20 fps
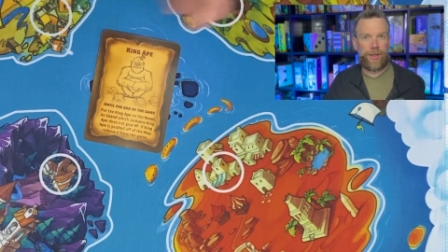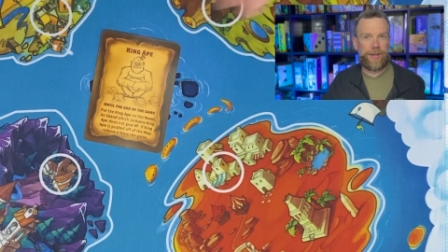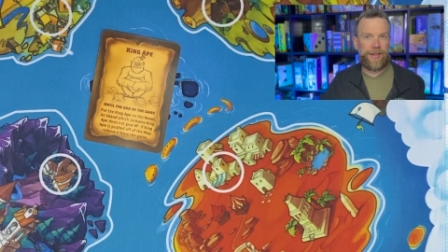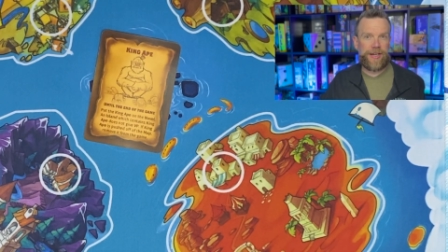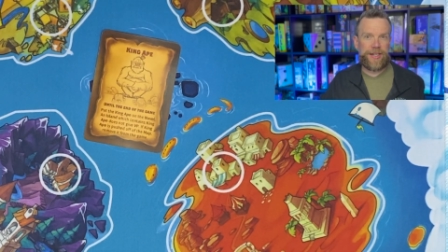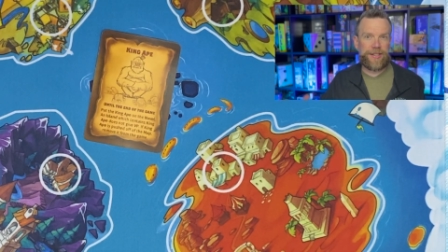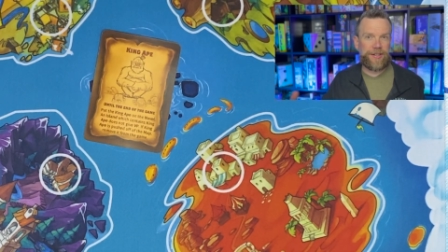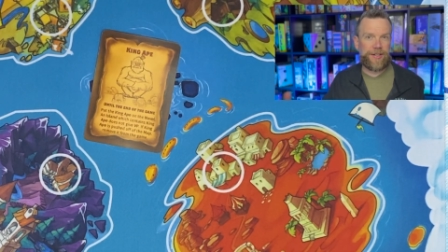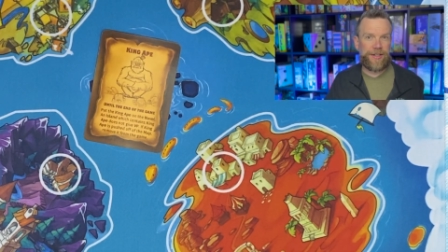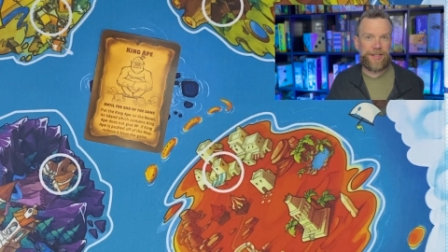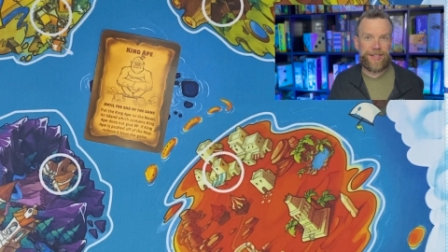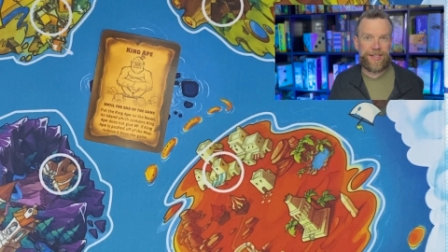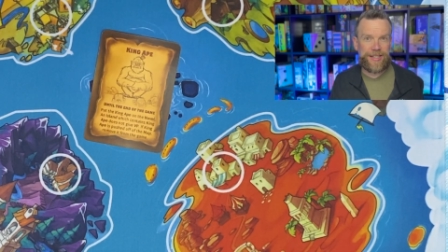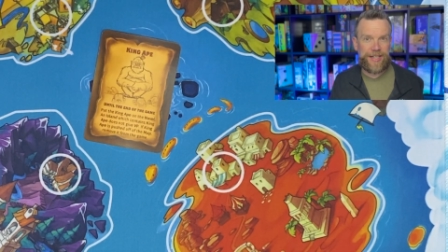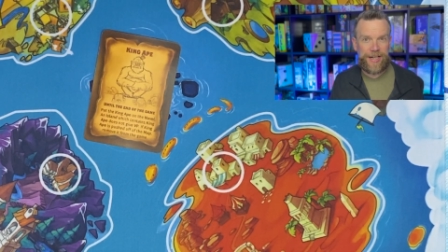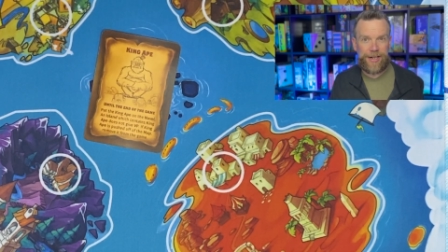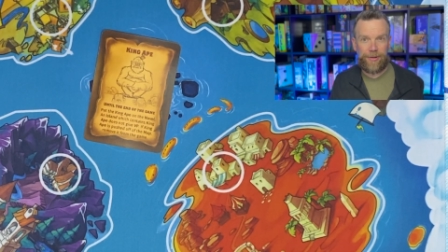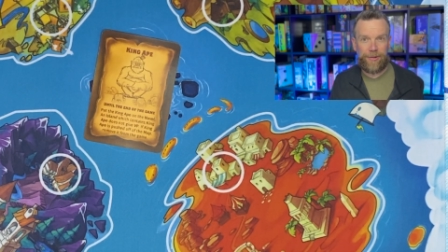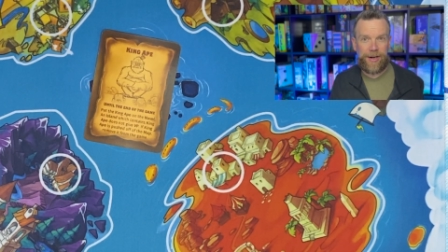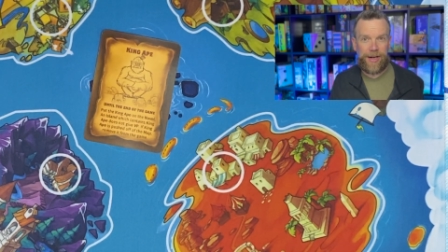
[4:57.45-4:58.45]
and that's going to
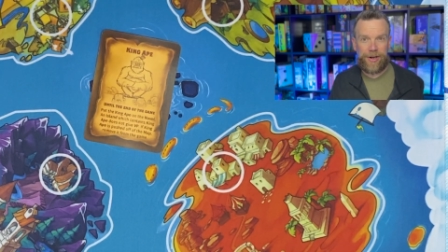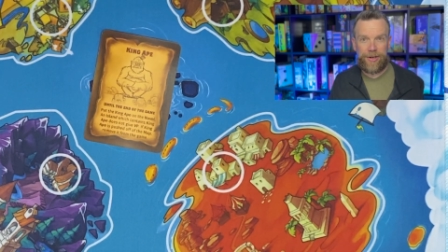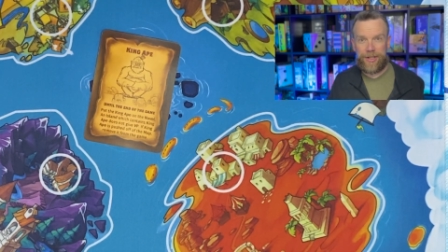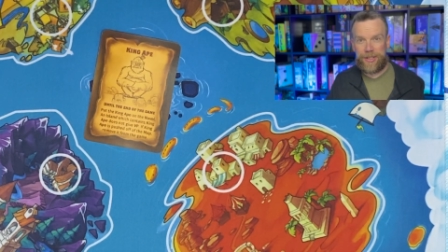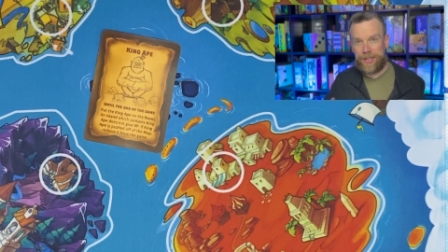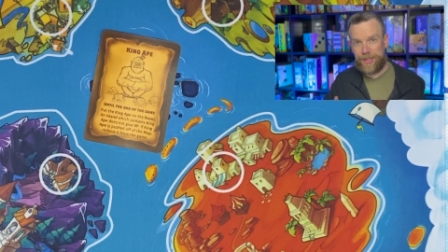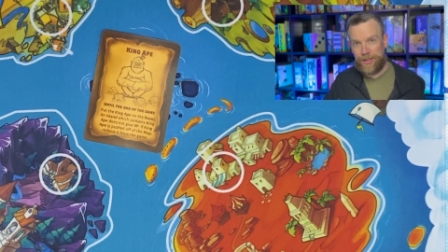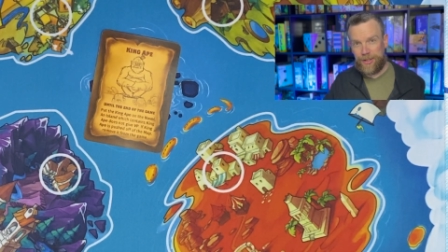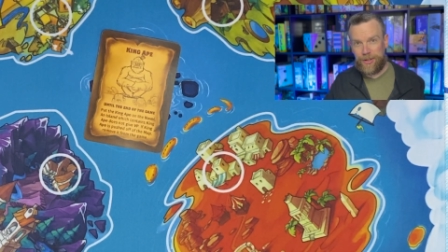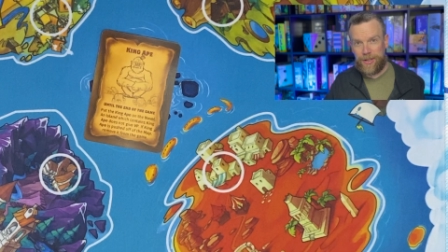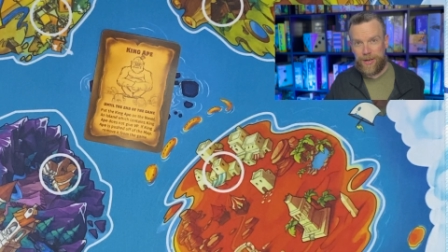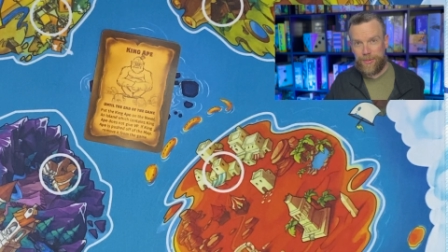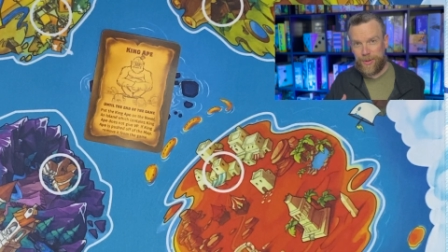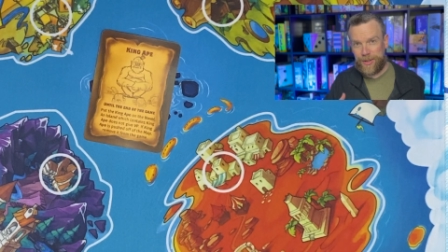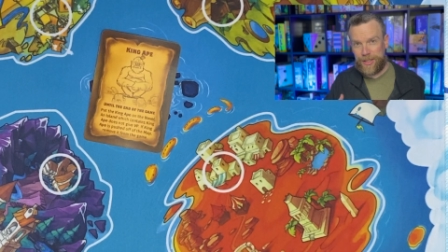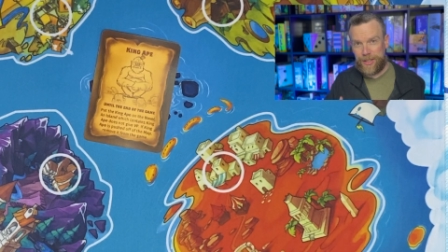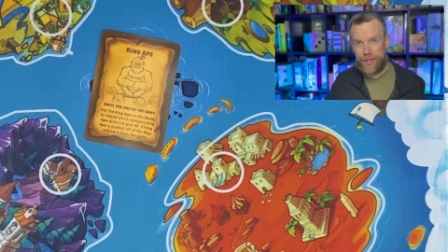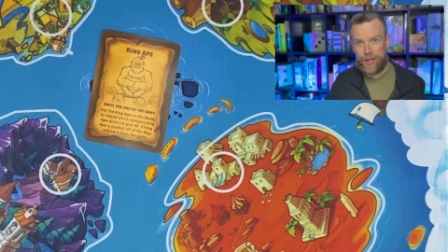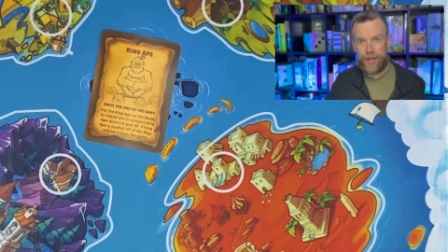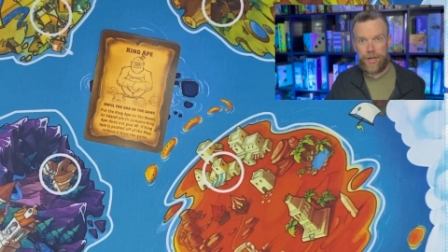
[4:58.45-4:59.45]
stay around until you're able
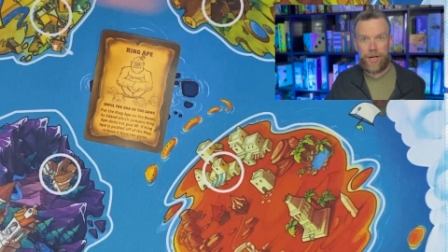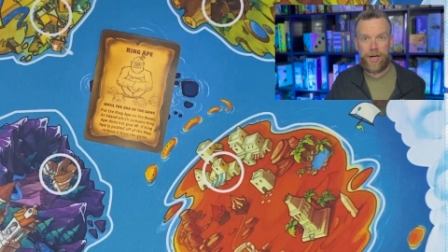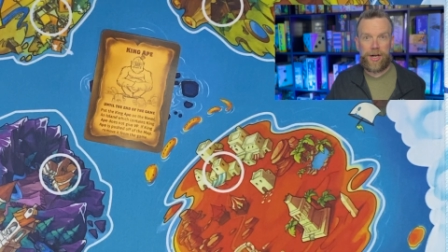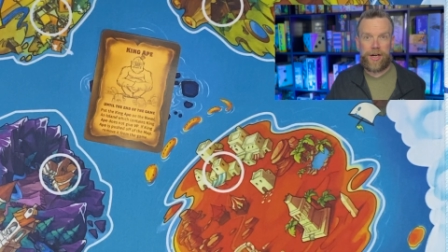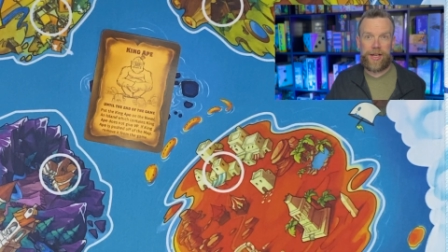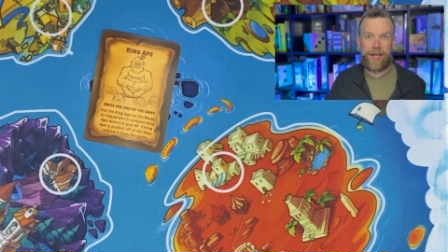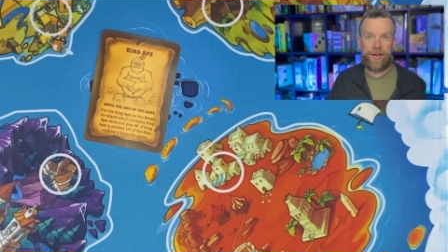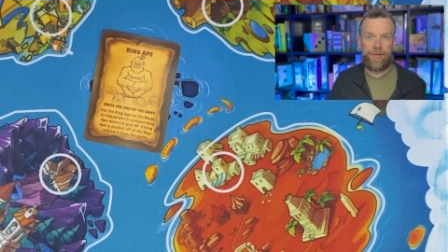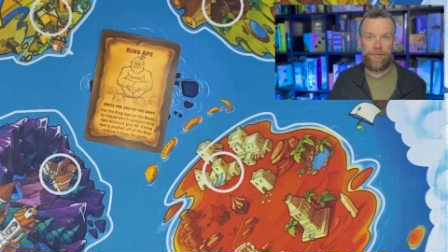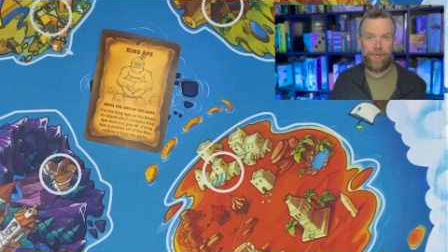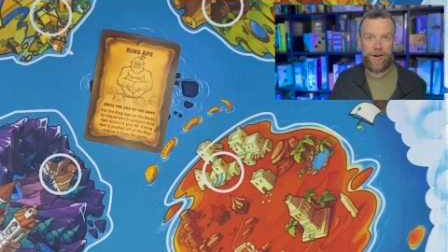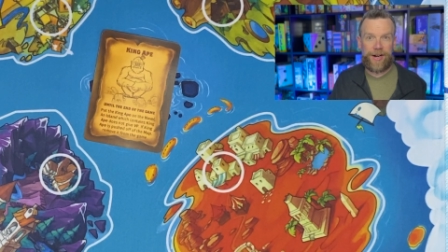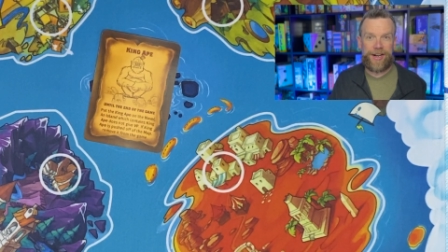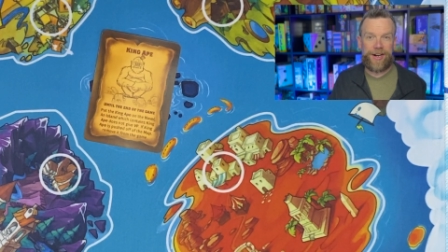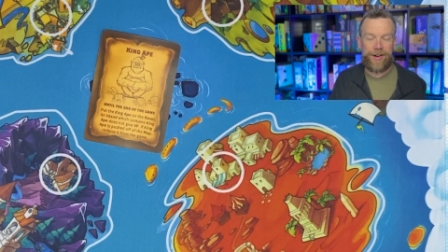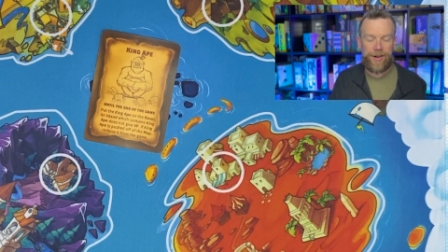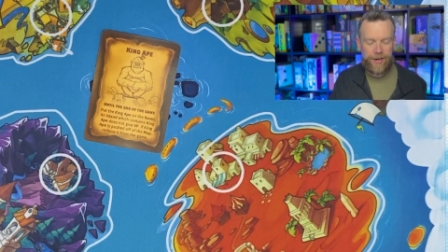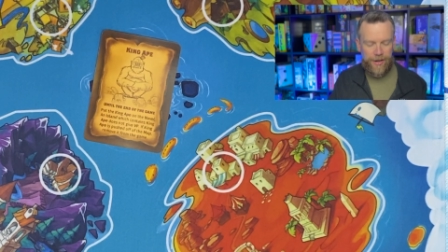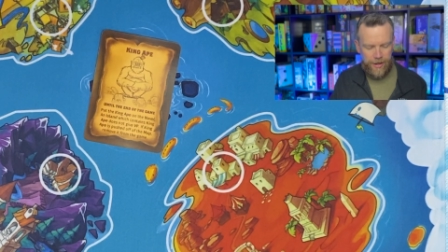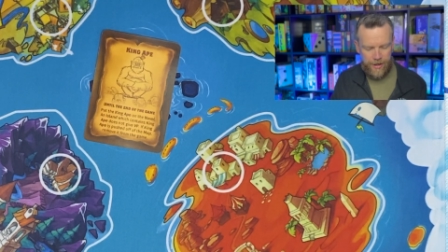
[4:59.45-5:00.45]
to knock it right
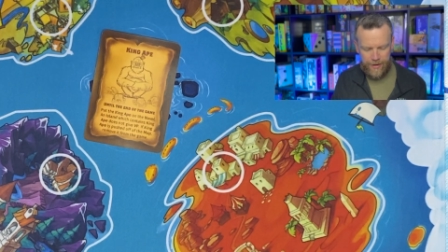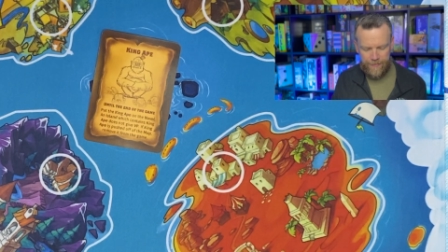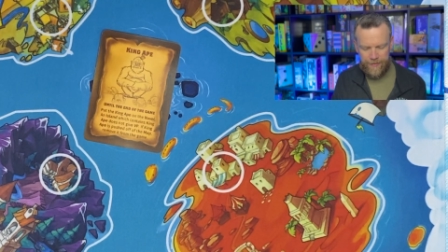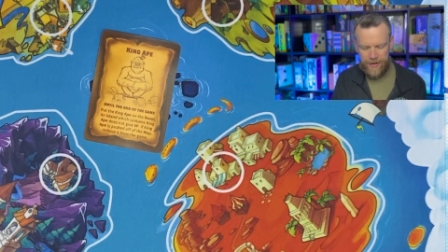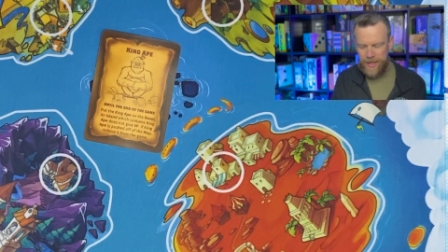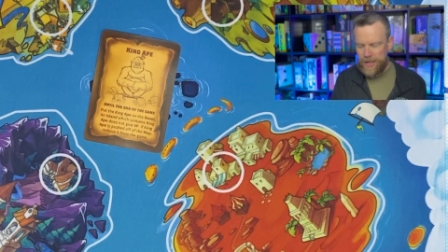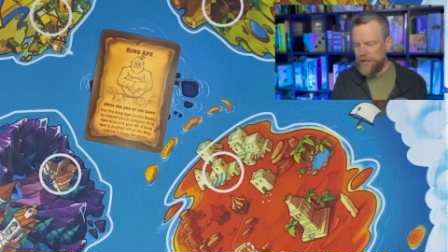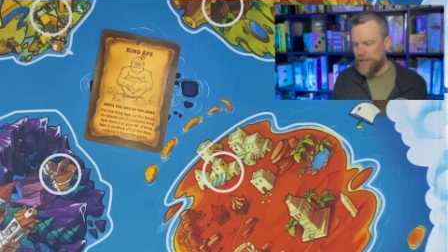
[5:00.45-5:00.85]
off.